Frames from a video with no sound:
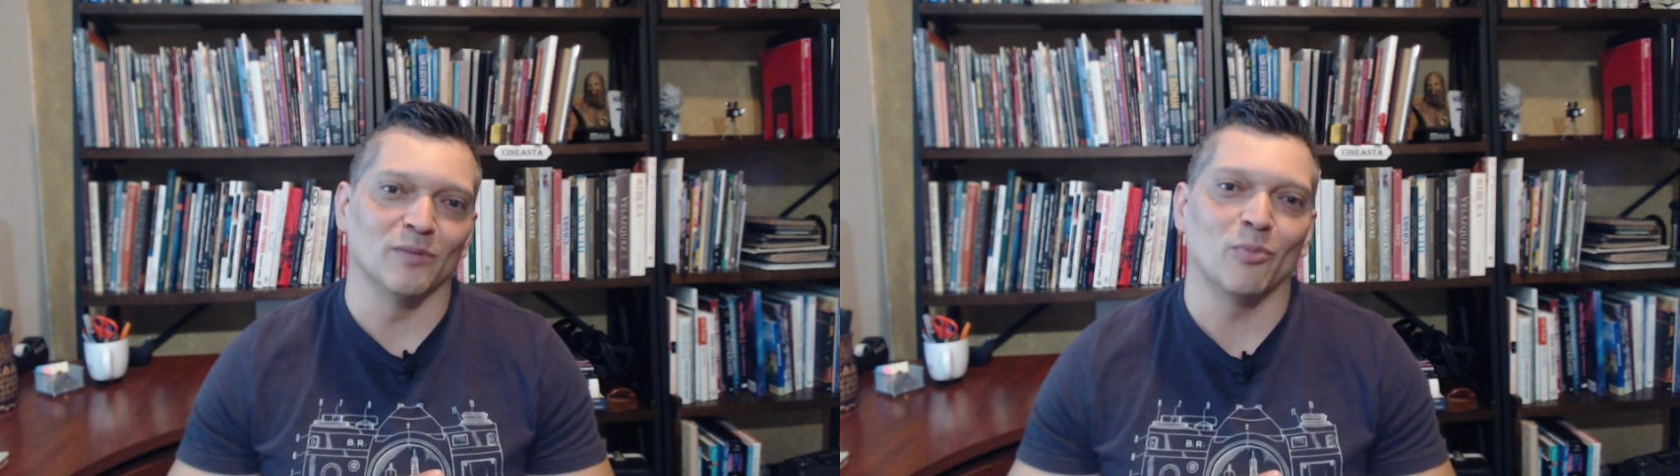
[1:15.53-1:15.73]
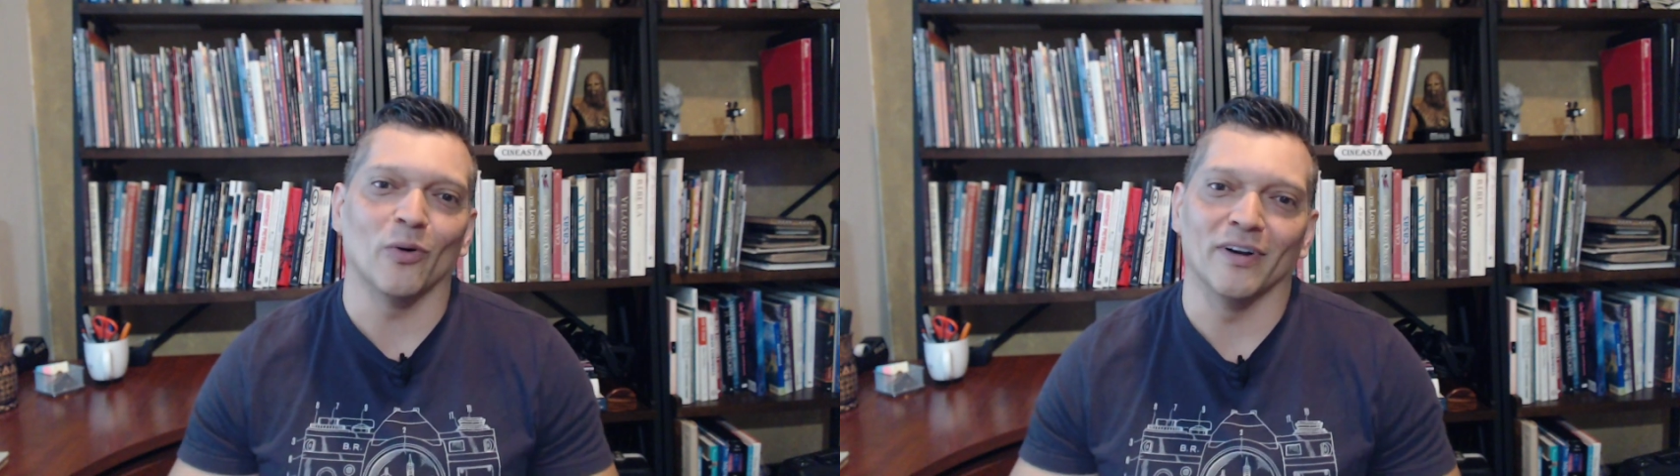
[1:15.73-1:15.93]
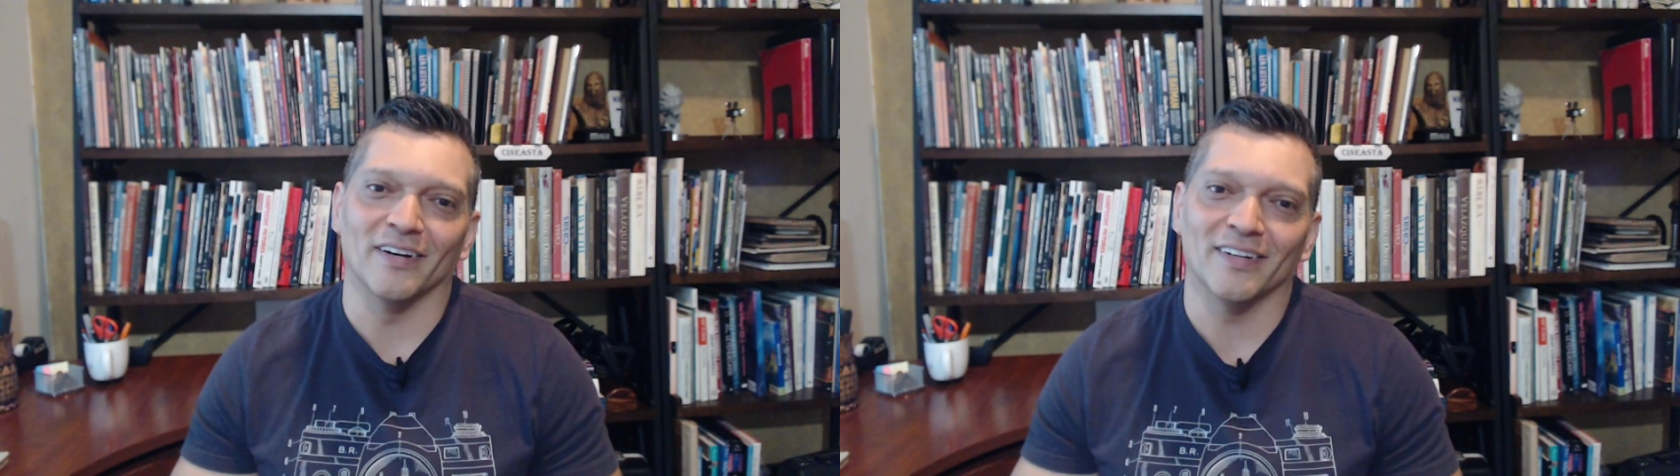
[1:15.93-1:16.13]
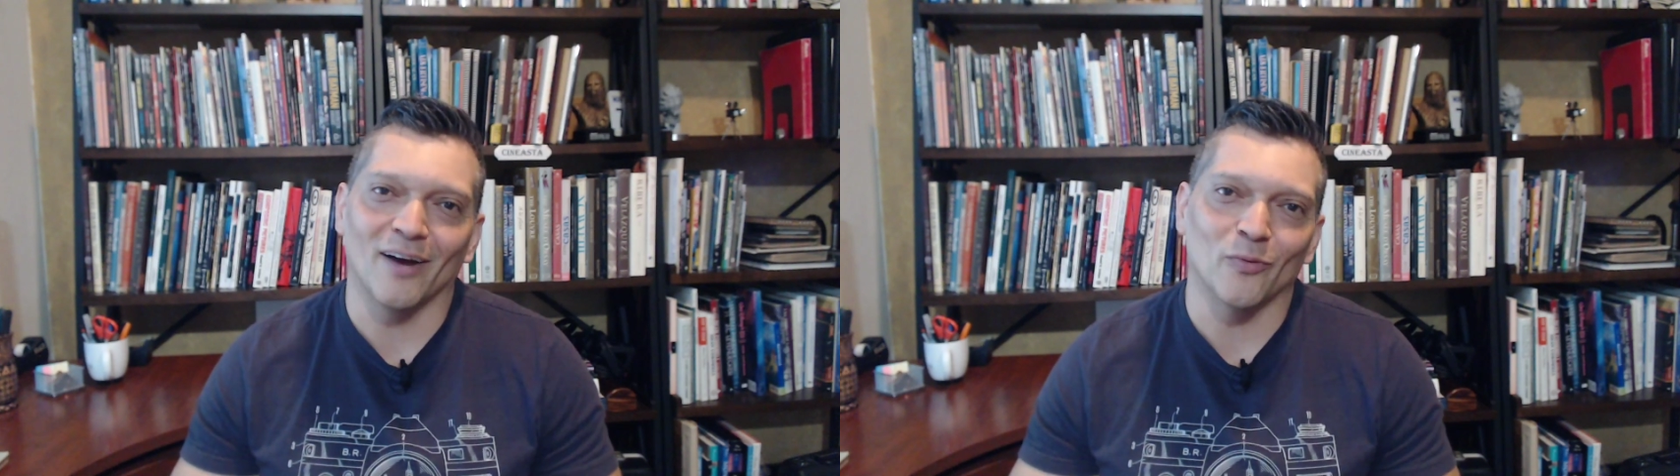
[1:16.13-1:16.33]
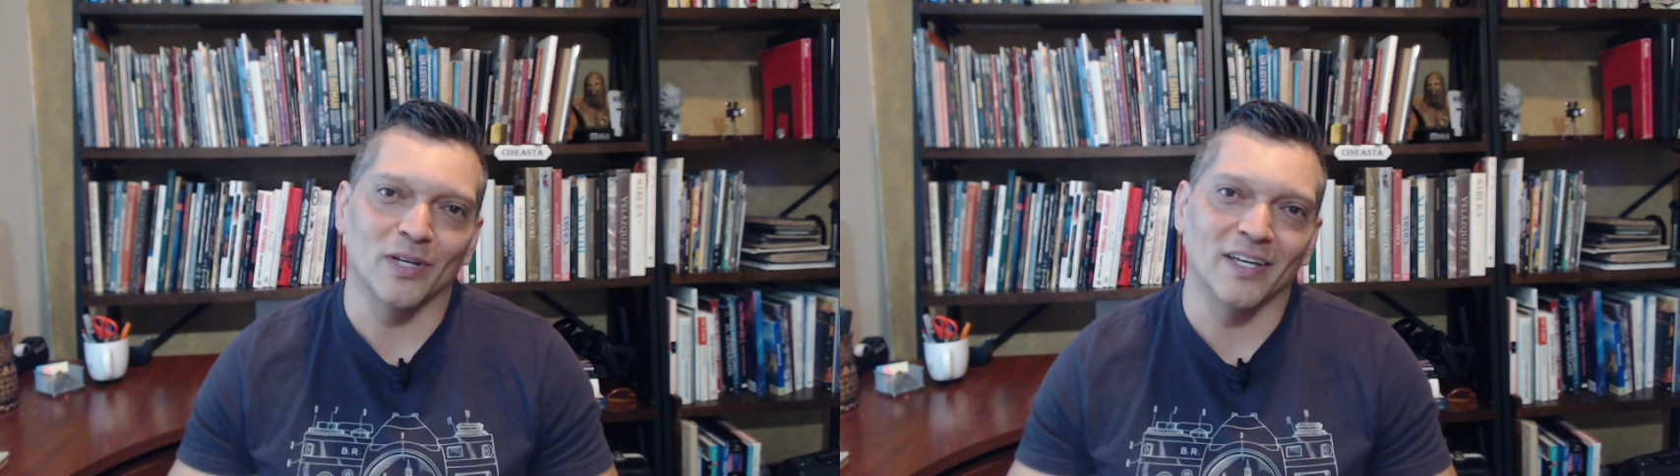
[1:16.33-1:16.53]
important
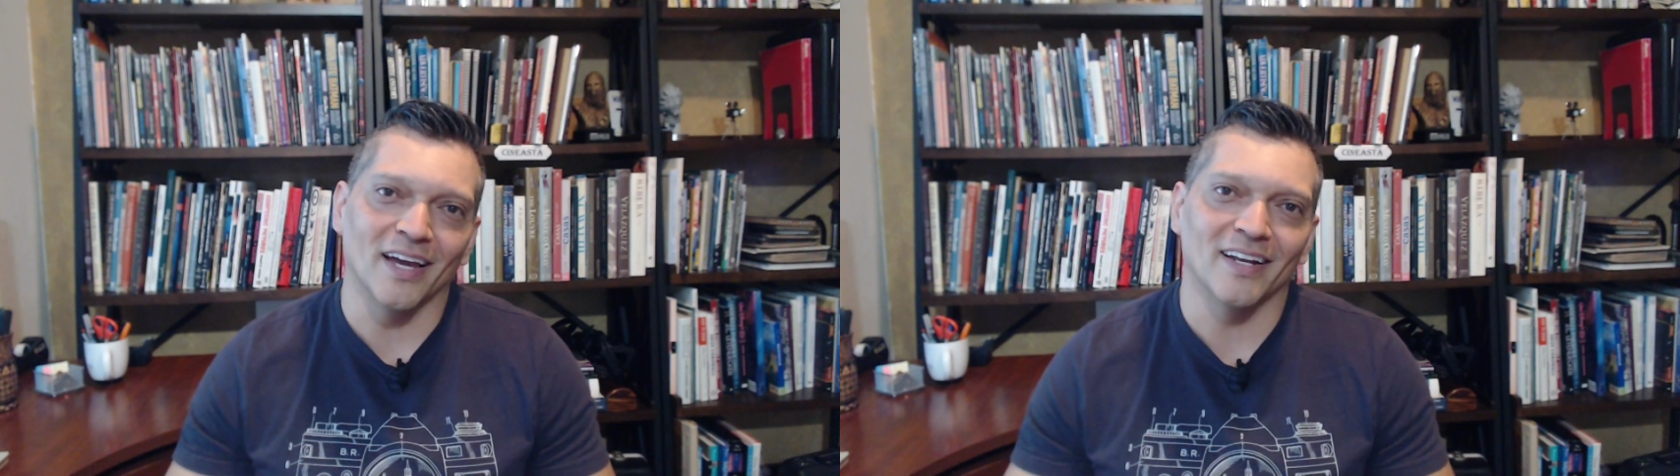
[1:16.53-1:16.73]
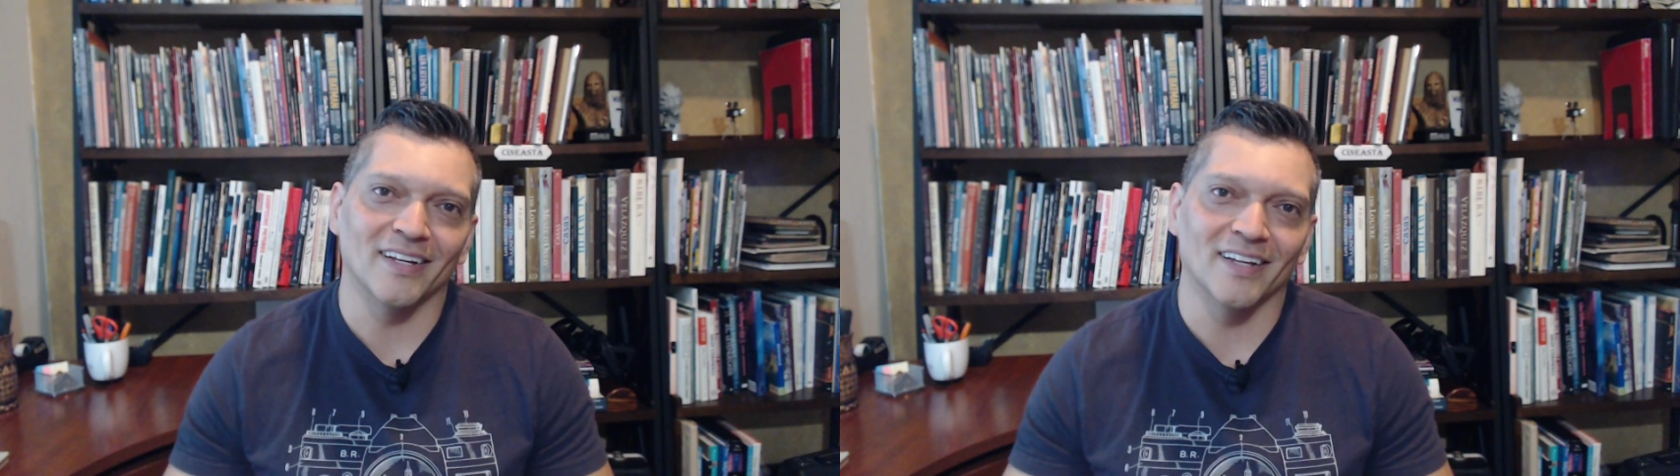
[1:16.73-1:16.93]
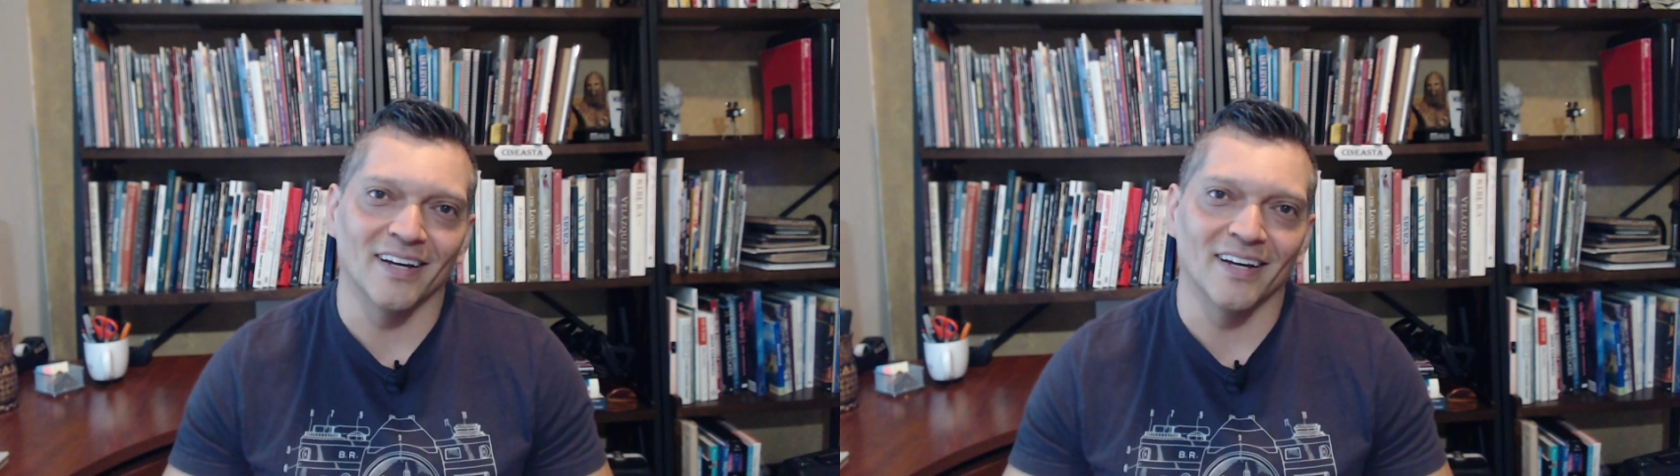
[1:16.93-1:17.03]
that we get